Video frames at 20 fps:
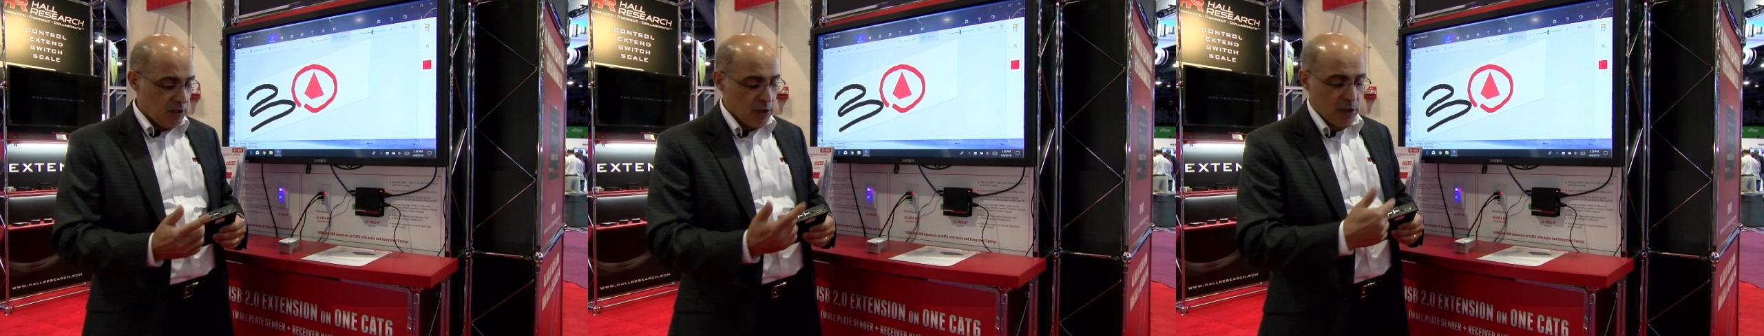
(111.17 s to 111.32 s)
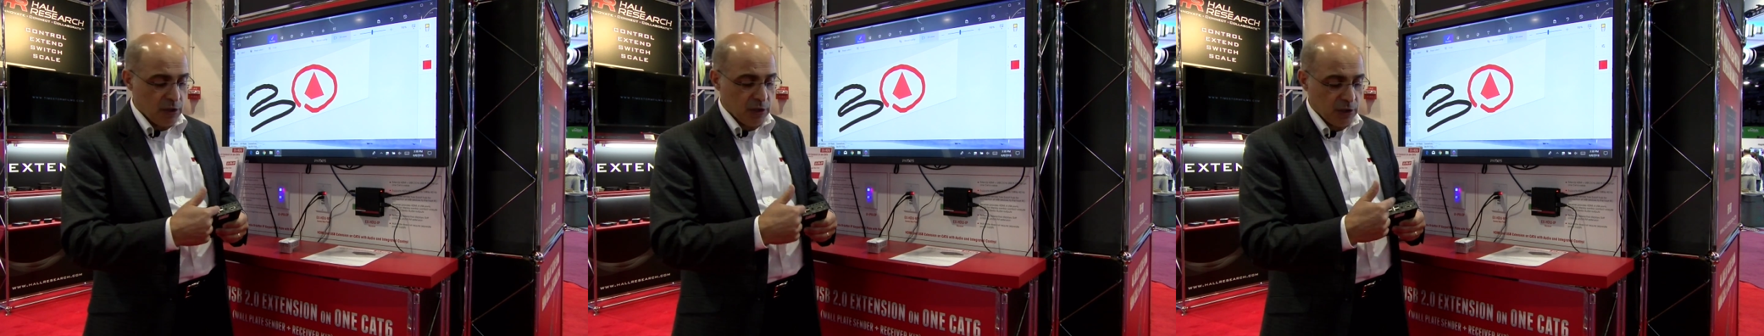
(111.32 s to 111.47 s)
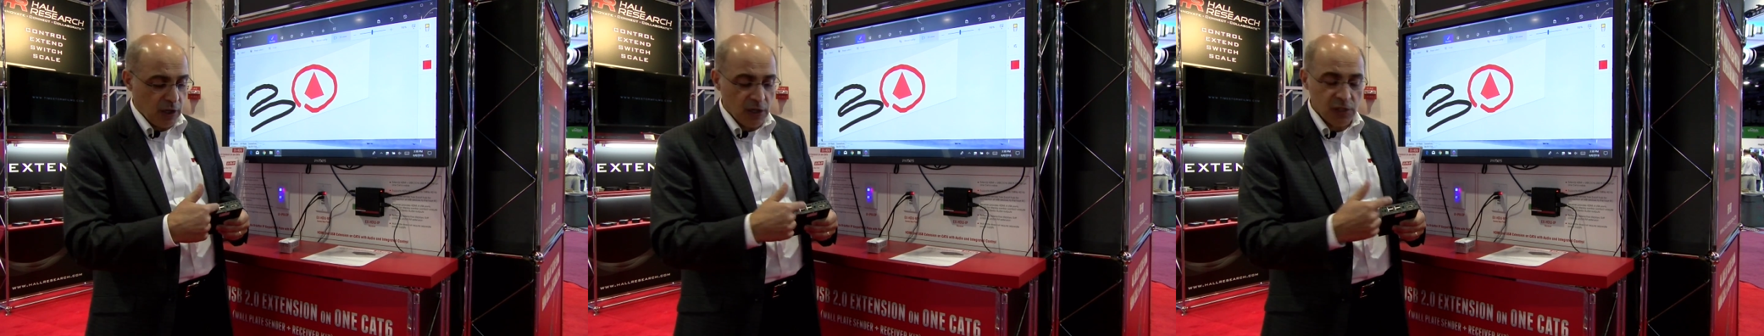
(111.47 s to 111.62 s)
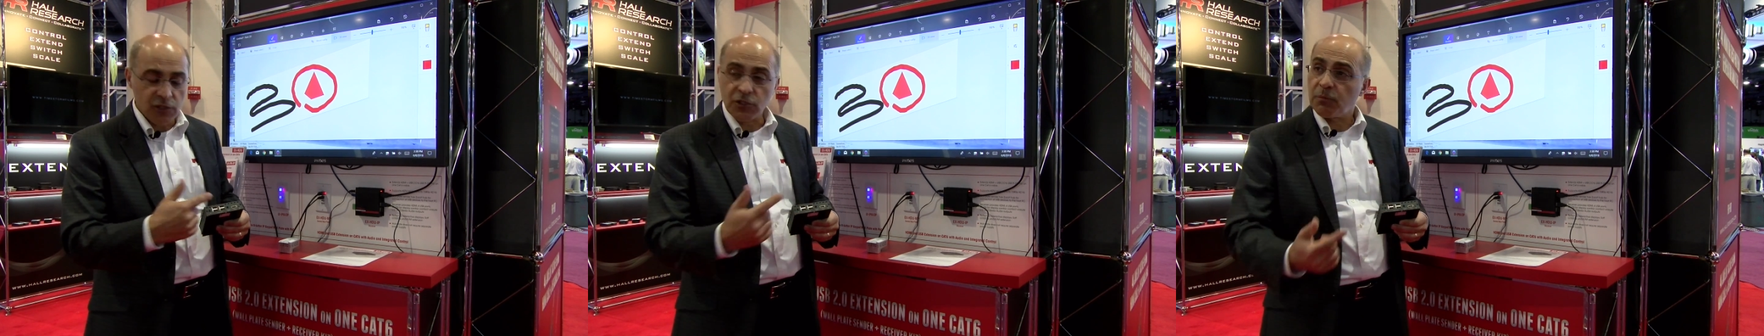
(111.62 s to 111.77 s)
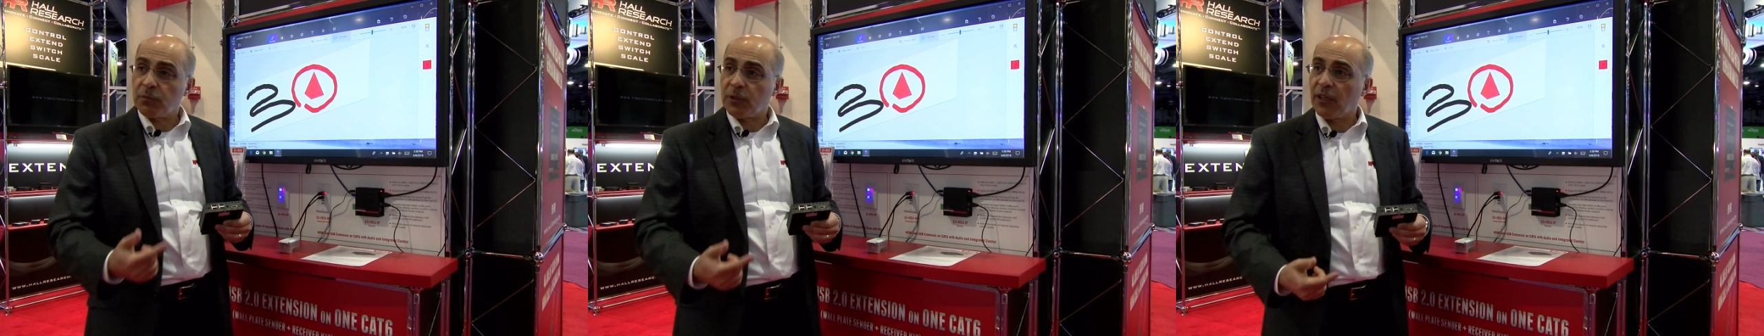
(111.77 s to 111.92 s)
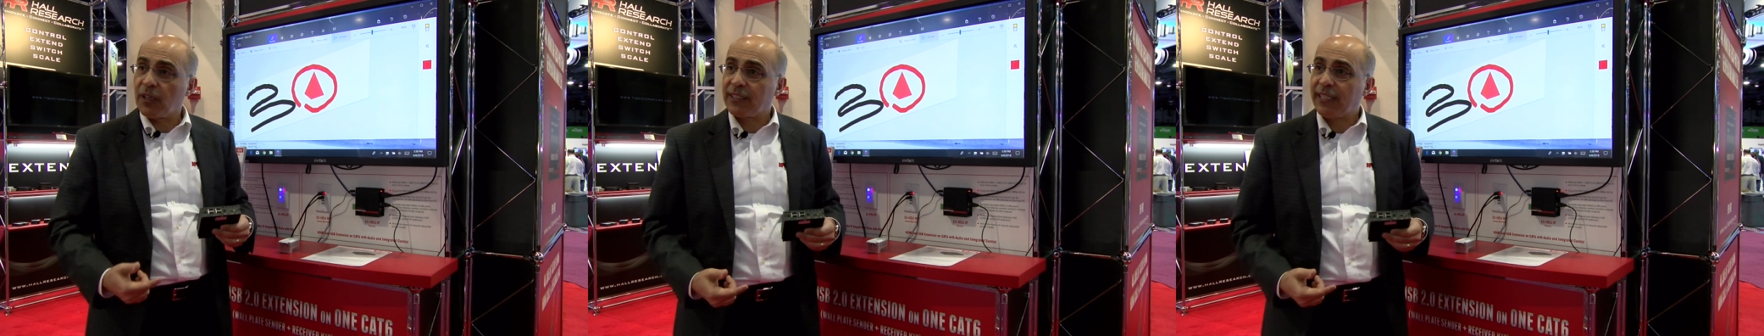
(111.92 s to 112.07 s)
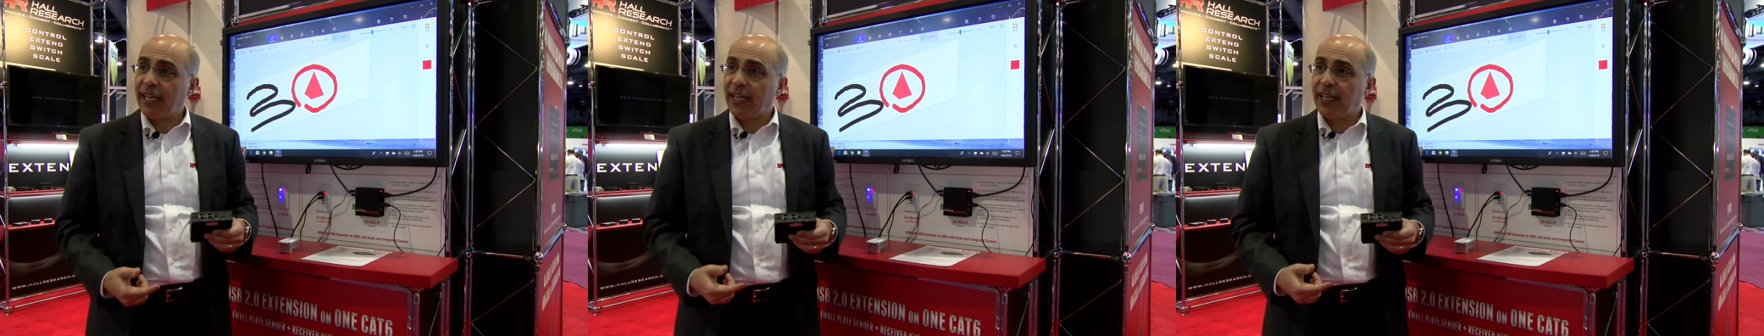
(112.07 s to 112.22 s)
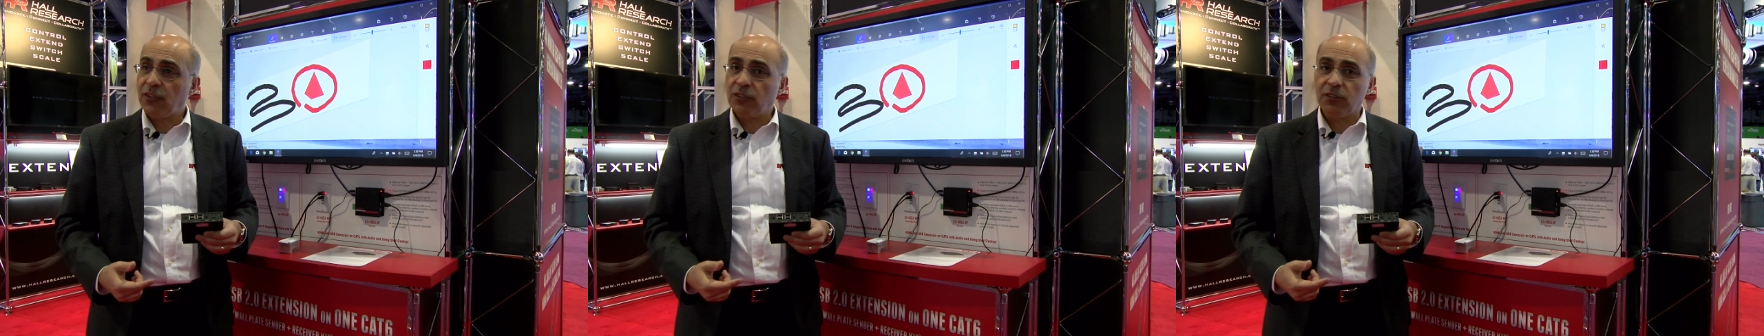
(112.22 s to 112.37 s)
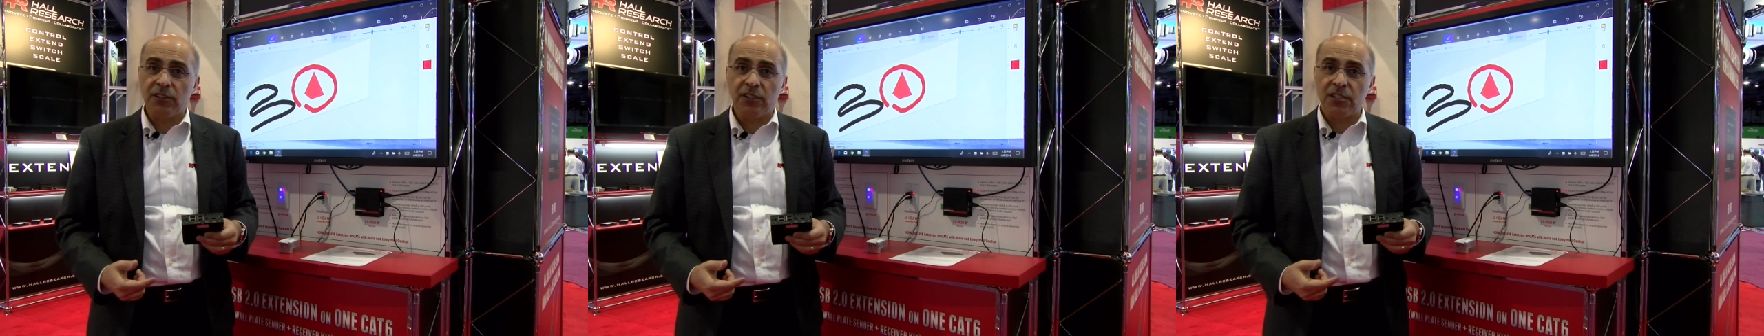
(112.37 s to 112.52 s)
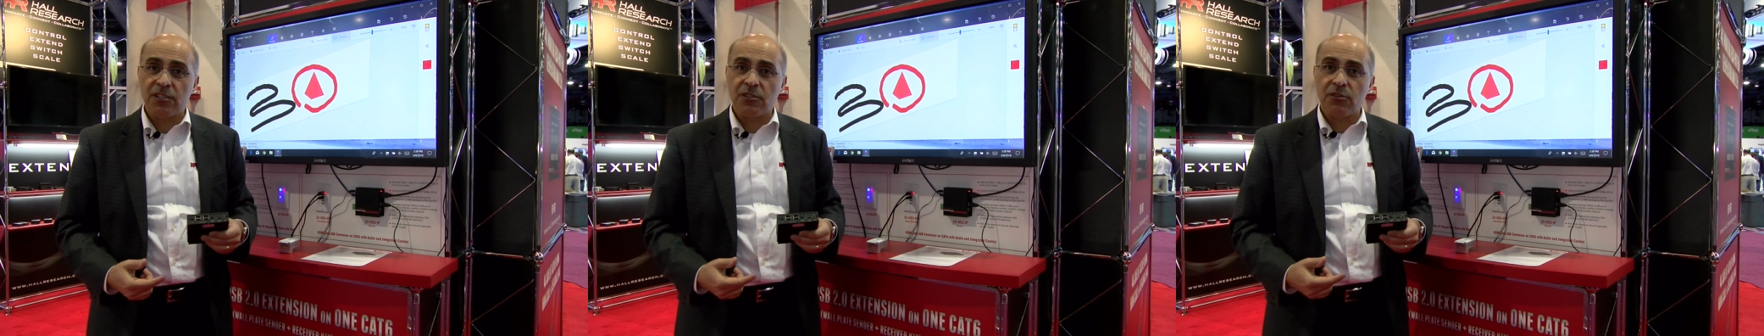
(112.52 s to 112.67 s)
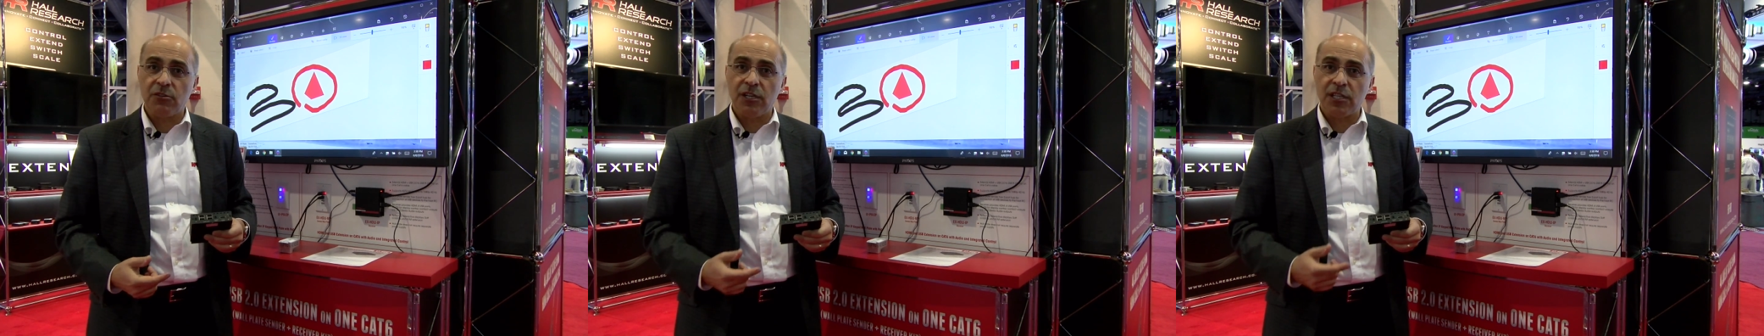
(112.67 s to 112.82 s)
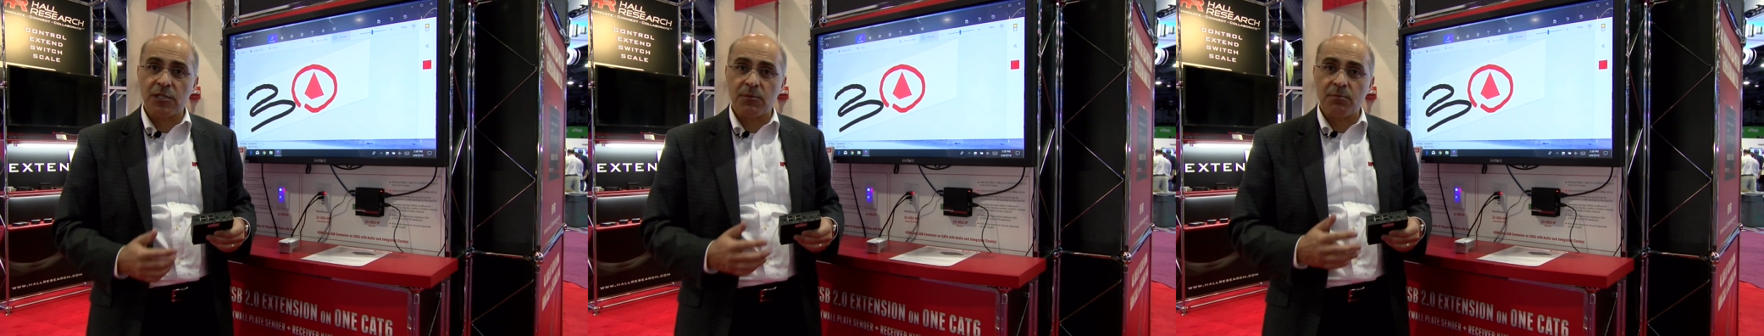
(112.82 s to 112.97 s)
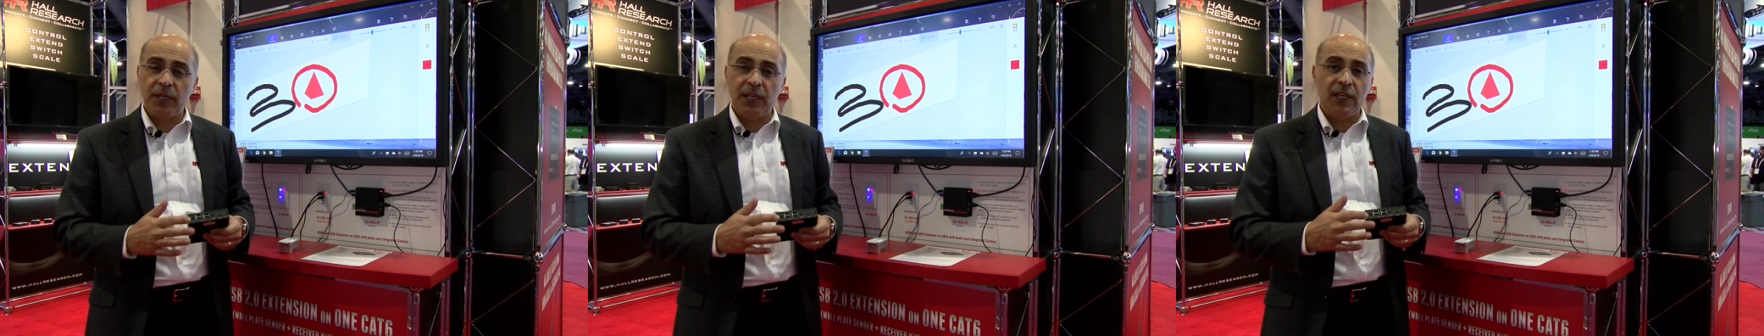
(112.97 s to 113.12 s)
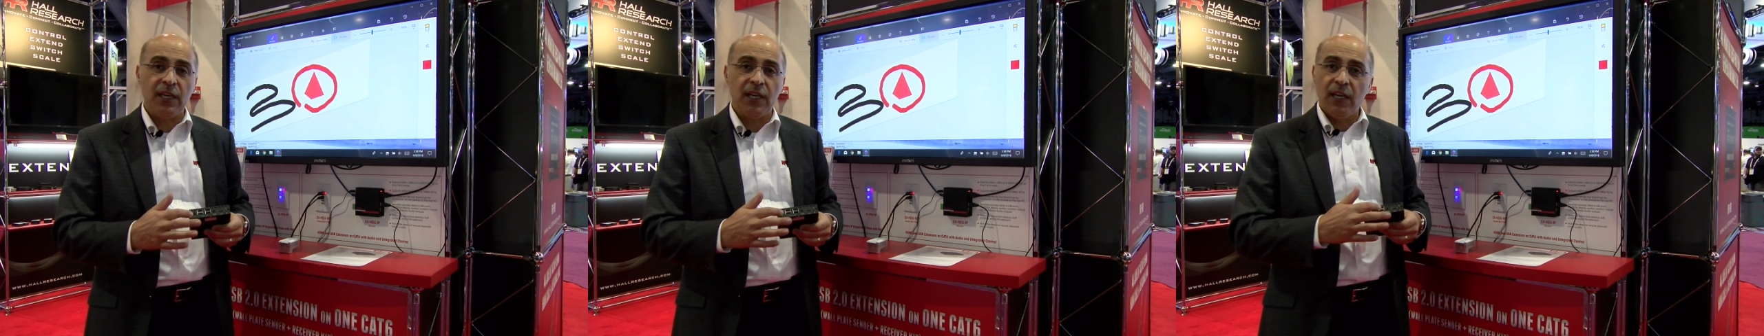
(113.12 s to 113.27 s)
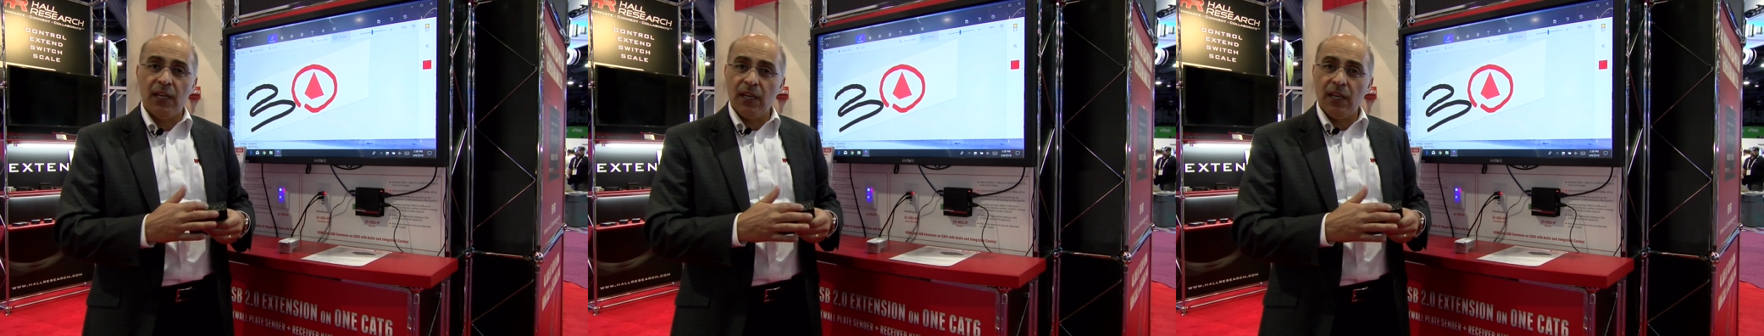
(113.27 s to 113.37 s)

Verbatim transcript: You could also plug that into this USB.